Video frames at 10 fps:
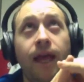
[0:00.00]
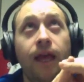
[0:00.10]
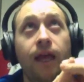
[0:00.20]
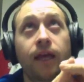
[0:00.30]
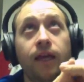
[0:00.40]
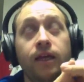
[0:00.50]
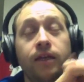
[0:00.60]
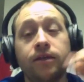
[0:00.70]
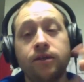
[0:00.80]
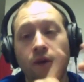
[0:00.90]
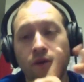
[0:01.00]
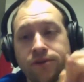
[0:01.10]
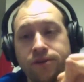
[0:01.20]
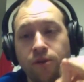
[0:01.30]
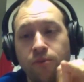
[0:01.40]
And
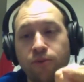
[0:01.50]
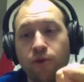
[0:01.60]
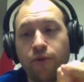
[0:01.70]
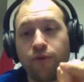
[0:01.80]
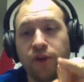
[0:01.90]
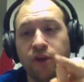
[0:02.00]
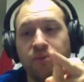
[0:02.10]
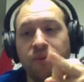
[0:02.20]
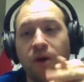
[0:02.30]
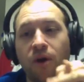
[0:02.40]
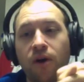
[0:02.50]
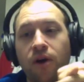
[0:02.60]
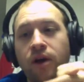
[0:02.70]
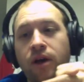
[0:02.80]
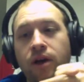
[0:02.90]
also pro film
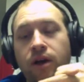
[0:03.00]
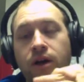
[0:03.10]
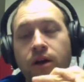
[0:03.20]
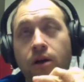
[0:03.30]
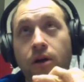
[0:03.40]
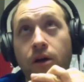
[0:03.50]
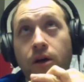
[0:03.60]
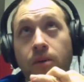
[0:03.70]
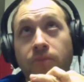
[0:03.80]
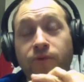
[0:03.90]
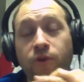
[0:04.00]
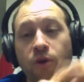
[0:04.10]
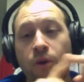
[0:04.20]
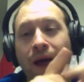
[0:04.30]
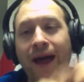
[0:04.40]
for
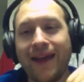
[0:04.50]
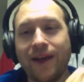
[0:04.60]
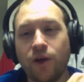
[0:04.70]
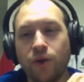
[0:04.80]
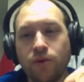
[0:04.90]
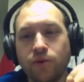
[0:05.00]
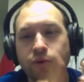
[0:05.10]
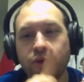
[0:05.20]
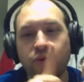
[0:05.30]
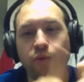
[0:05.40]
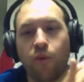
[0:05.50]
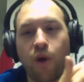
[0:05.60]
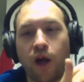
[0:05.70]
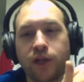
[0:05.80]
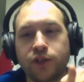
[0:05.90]
Ohio to
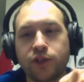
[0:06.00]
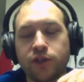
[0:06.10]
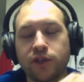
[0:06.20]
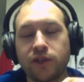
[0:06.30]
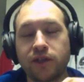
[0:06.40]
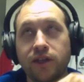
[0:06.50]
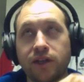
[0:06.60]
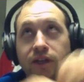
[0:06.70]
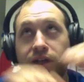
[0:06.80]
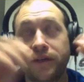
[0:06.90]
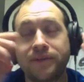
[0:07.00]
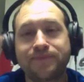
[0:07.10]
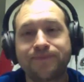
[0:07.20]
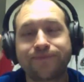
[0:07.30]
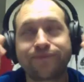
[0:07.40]
watch
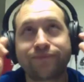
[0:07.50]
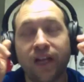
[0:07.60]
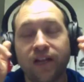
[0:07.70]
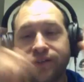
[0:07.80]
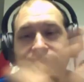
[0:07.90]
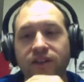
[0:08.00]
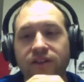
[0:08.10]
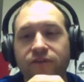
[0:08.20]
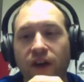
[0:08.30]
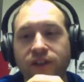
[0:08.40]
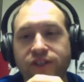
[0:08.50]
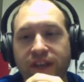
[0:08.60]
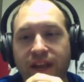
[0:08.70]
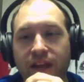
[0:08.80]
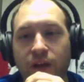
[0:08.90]
Dylan Fawcett
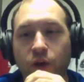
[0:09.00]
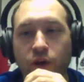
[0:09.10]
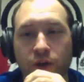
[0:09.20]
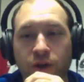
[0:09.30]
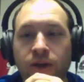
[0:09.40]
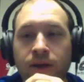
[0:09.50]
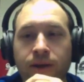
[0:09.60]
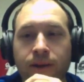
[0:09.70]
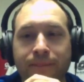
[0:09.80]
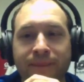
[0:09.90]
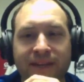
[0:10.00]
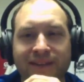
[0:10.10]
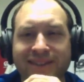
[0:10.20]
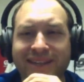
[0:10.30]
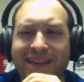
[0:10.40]
at hooker
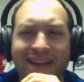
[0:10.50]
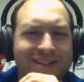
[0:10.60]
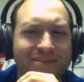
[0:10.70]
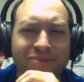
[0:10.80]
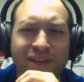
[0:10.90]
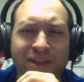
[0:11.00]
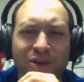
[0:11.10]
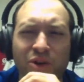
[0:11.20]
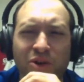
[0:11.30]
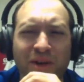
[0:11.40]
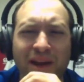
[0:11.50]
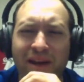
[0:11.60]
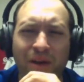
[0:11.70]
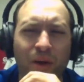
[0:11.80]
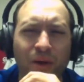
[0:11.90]
because he hasn't played hooker at
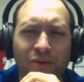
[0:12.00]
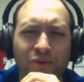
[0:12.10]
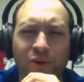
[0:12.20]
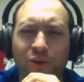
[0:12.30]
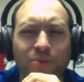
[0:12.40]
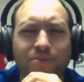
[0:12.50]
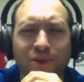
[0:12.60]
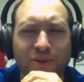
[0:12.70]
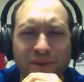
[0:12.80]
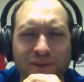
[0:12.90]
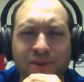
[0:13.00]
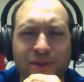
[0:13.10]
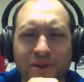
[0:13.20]
all for Old Blue this year.